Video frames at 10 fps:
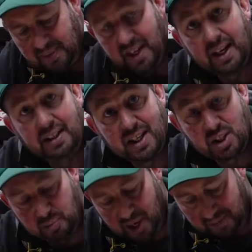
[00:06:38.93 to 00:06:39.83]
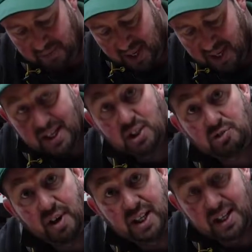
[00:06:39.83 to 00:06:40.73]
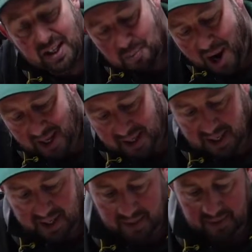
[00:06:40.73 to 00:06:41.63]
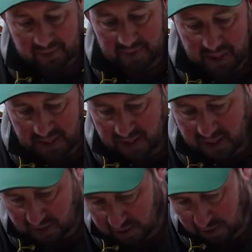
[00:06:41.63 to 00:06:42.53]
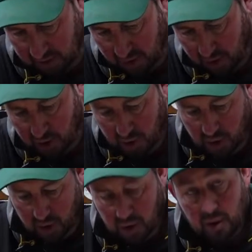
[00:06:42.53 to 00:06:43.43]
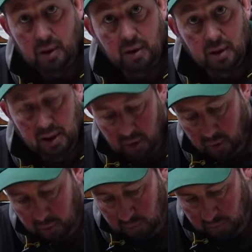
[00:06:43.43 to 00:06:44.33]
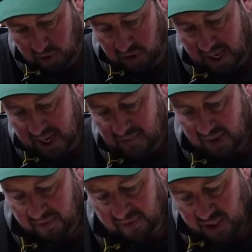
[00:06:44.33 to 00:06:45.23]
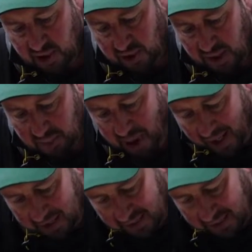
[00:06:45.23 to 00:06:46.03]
in this bit. It's threaded in the back here, in this little sleeve that fits on at the back.